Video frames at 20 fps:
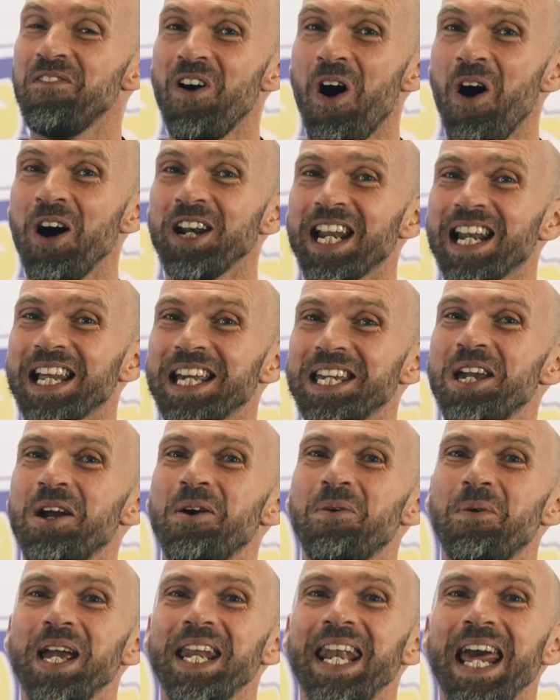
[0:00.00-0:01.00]
Finally,
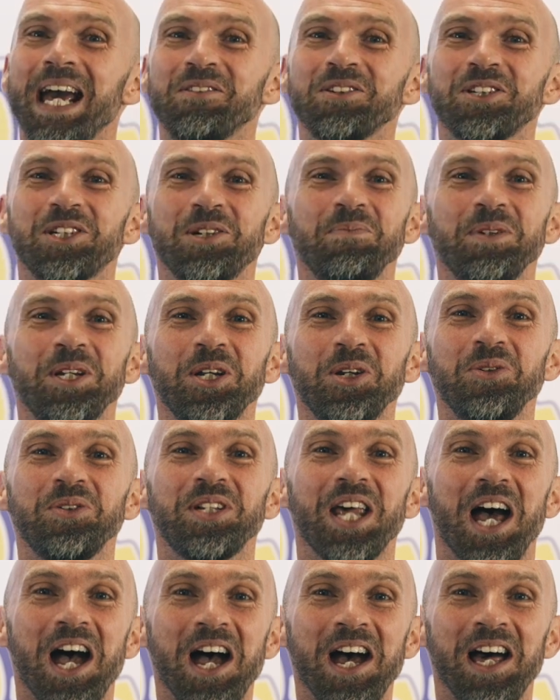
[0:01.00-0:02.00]
we announced some
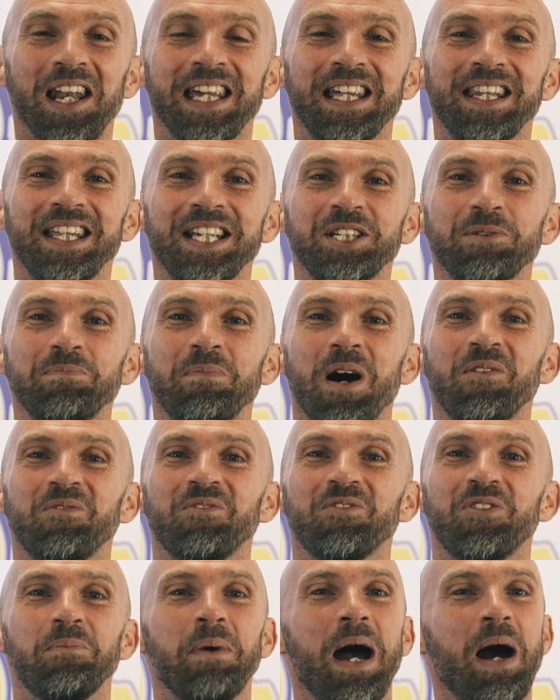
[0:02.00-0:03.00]
news earlier this
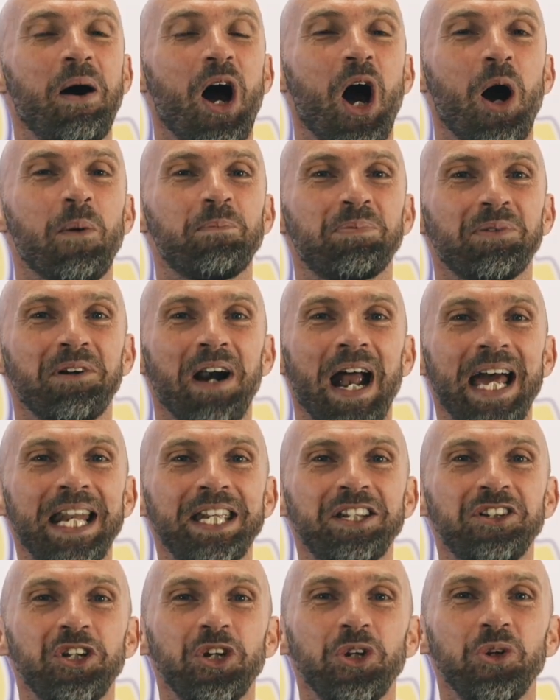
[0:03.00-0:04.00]
month about our
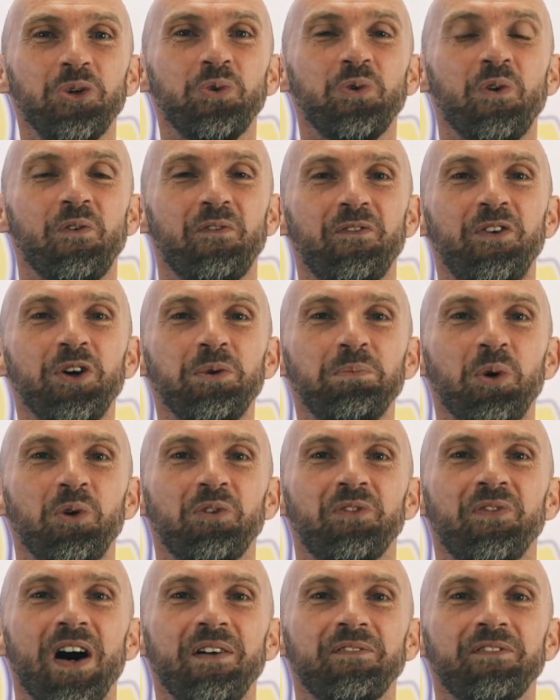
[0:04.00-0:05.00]
brand new
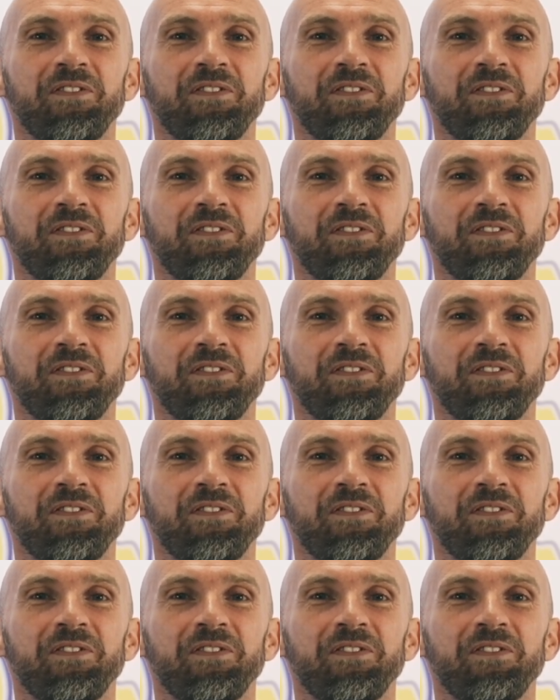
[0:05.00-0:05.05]
Football Fun